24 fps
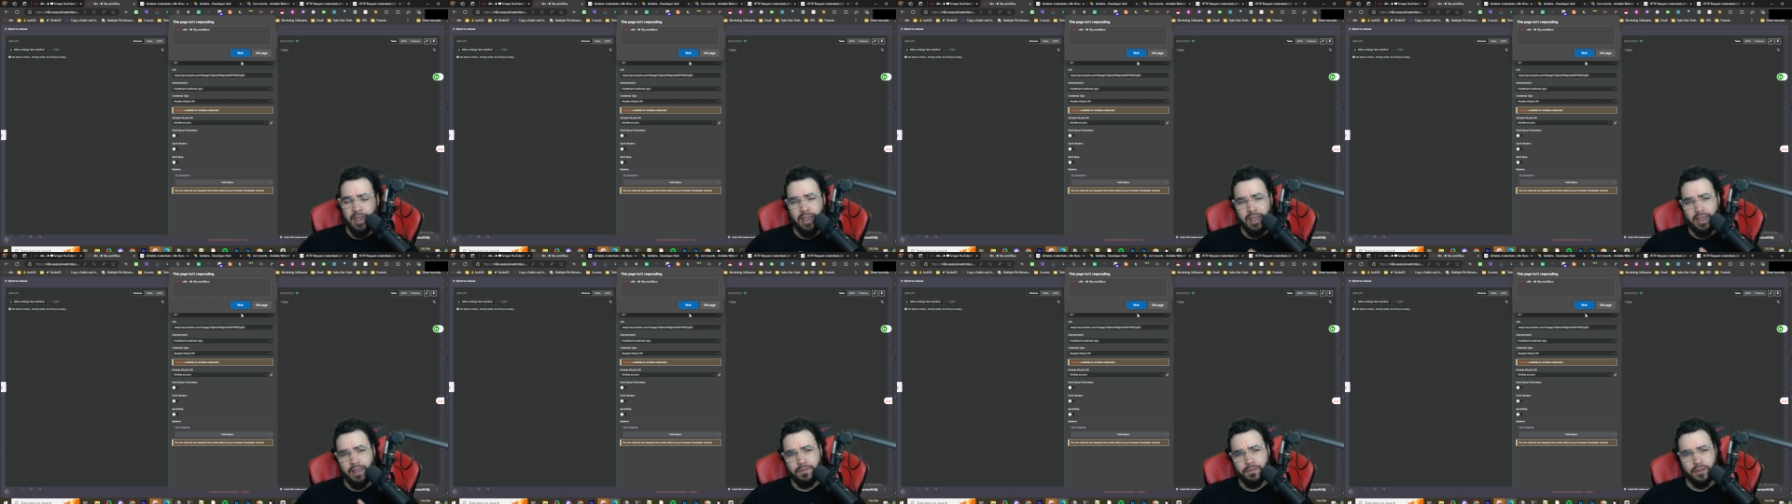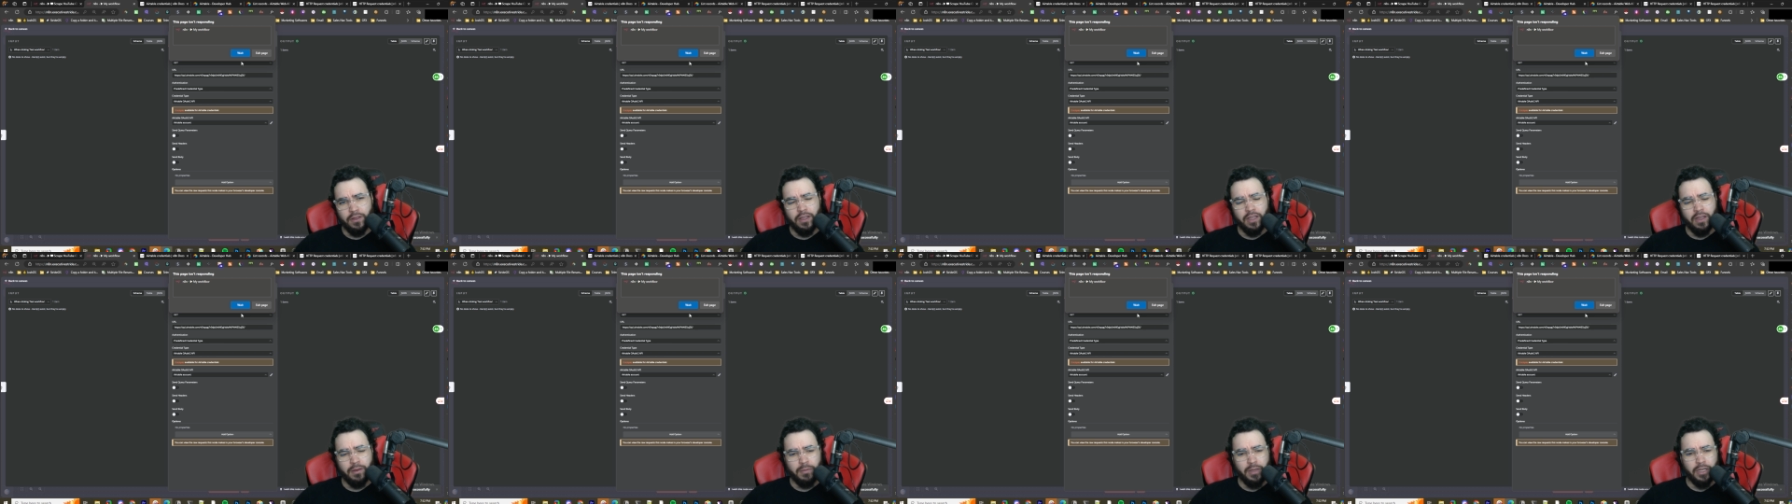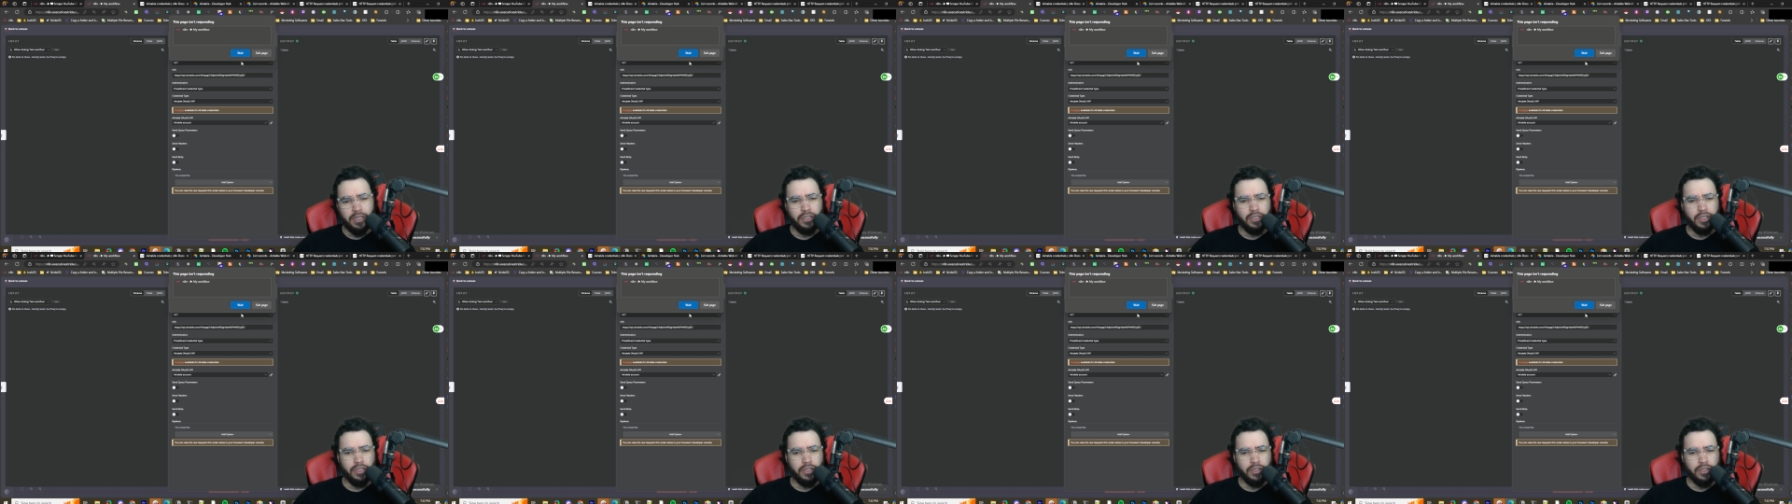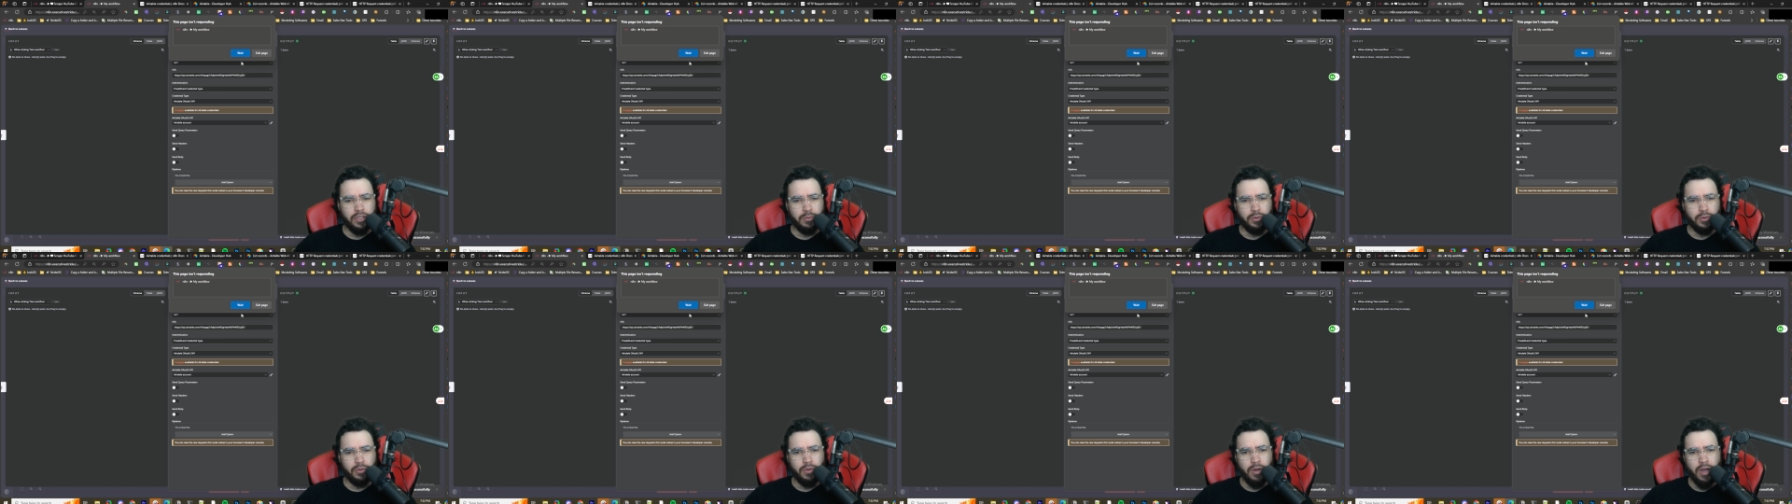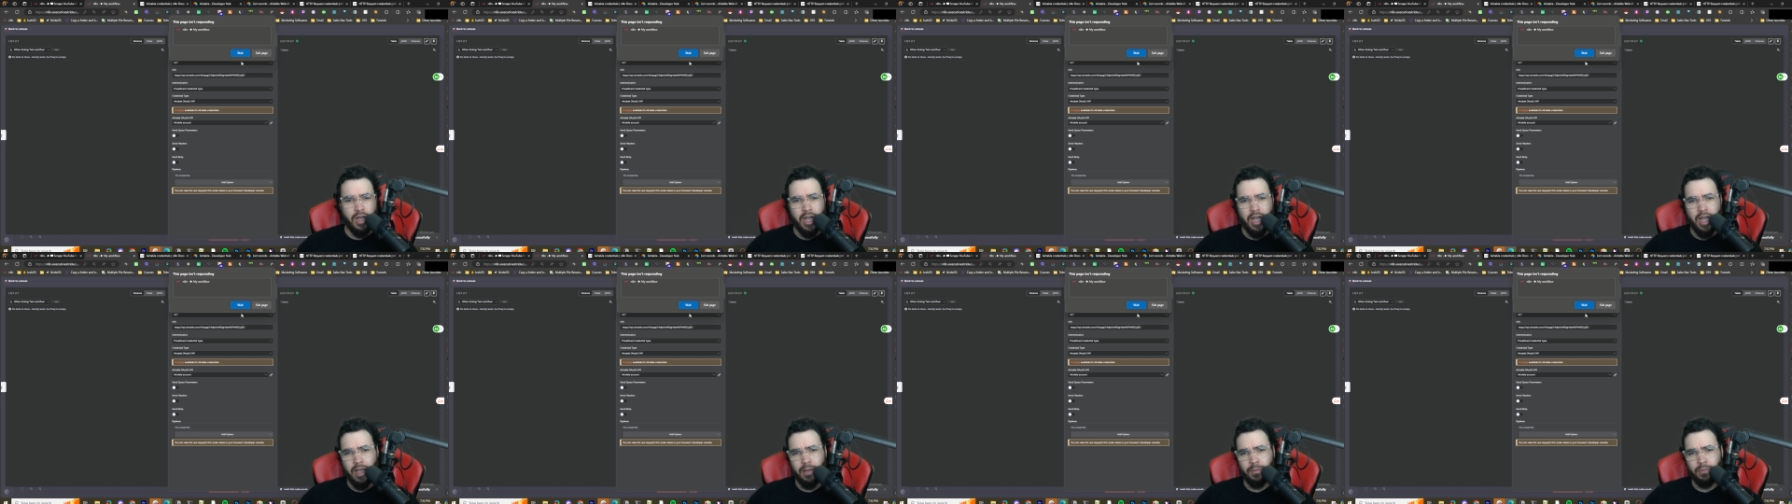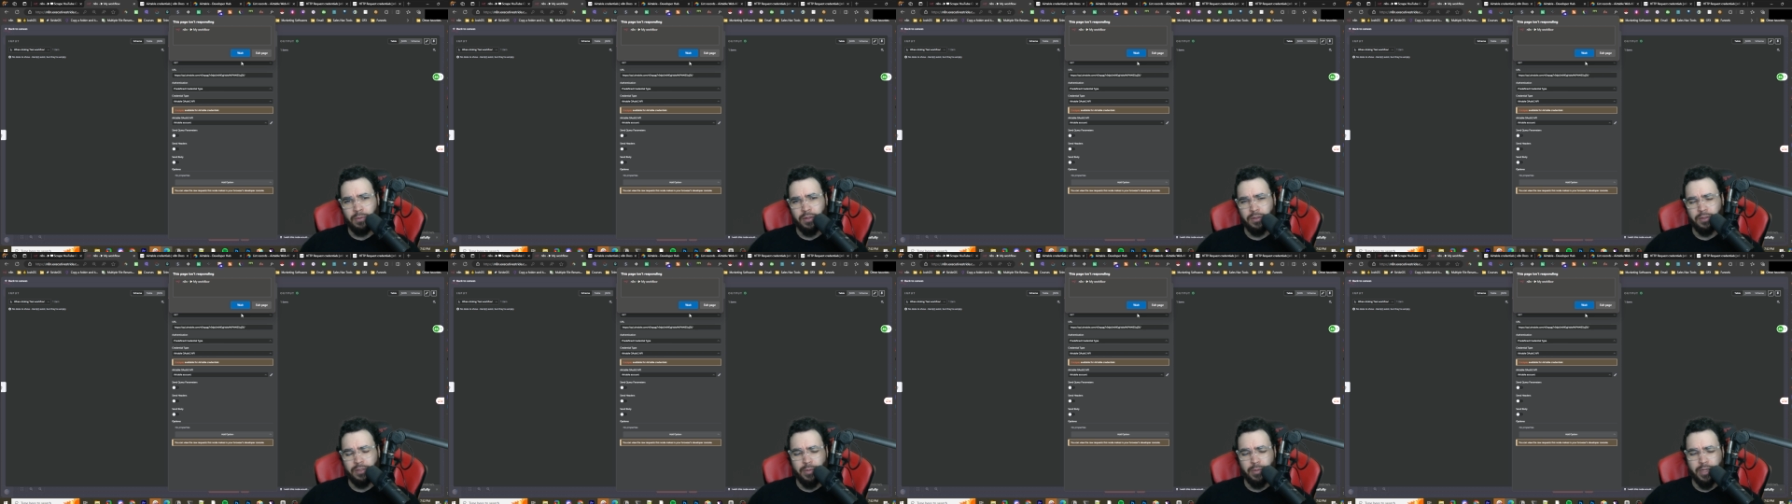If you did, make sure to
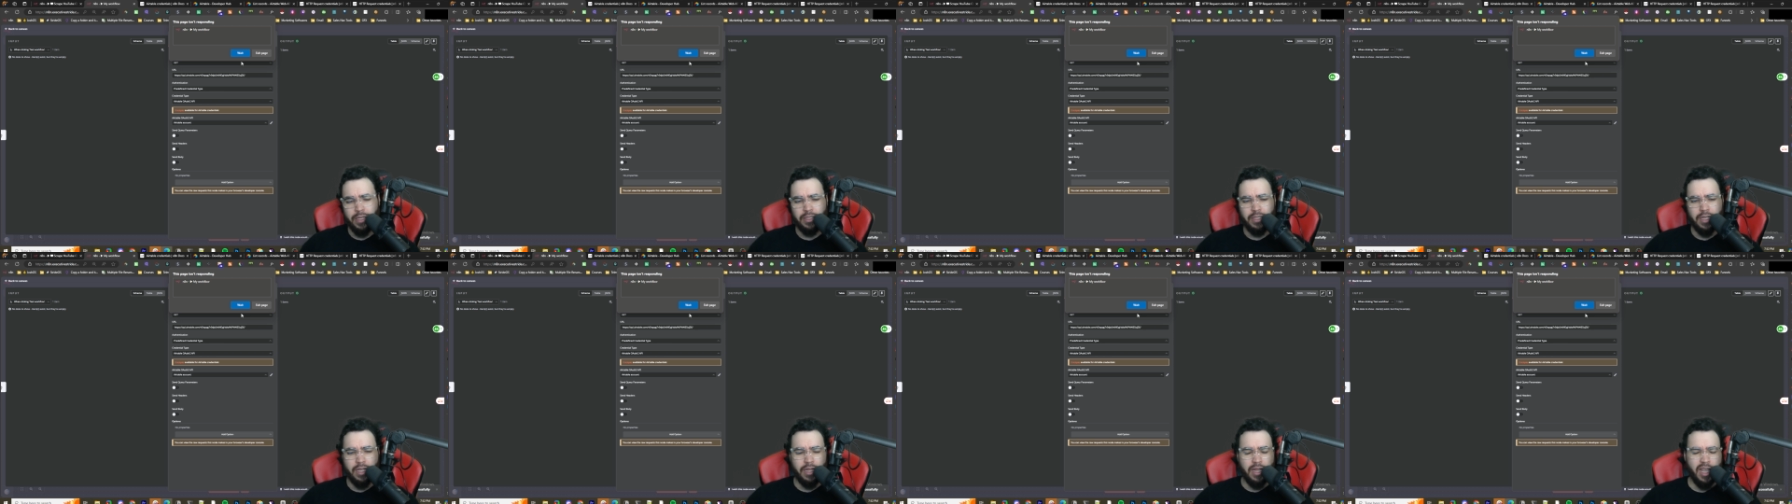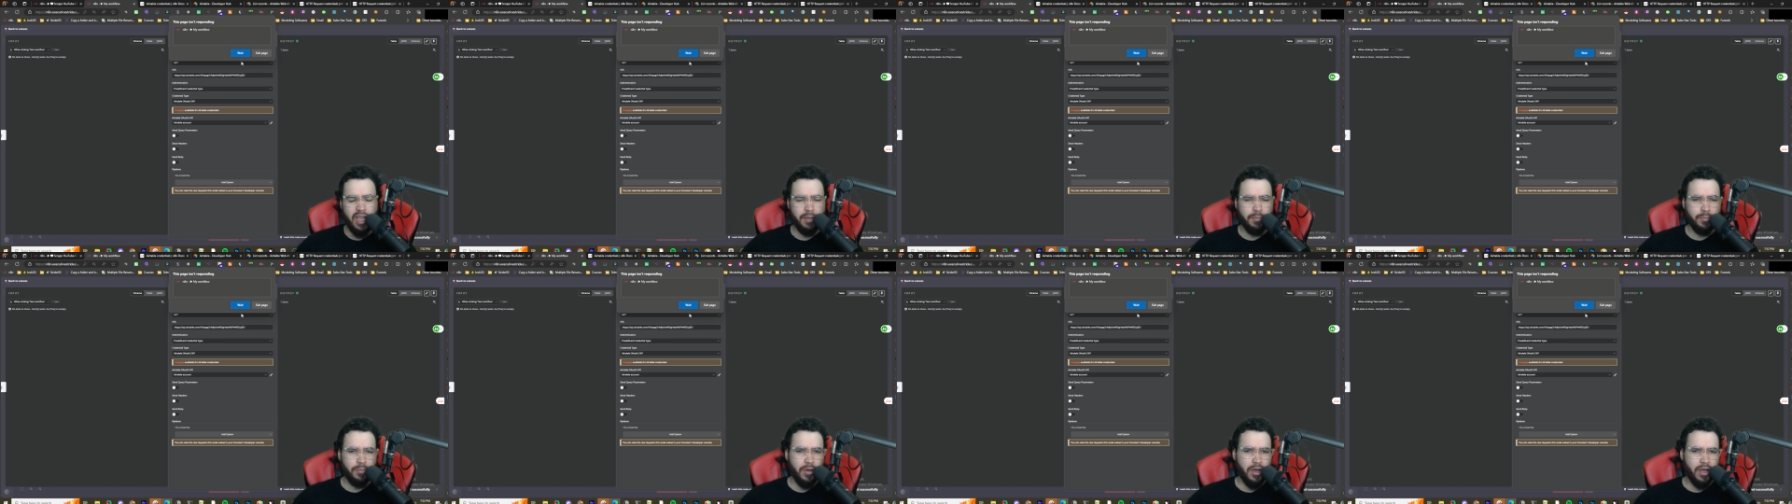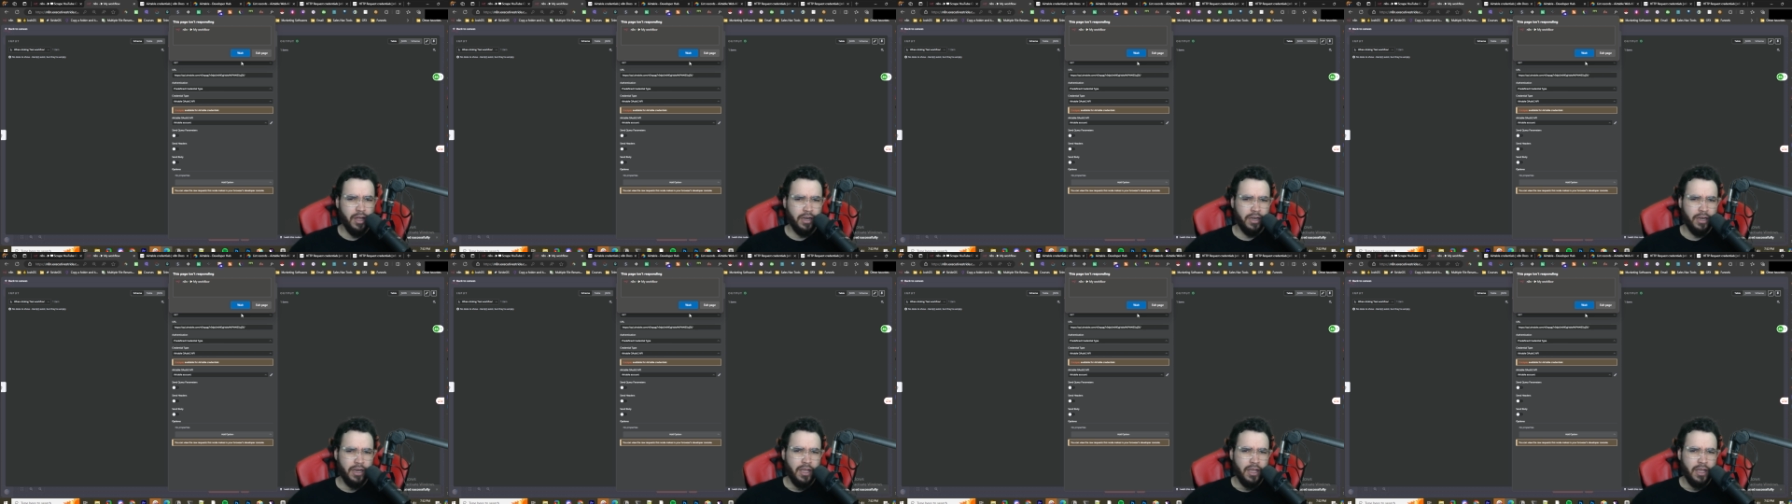subscribe, smash that like button.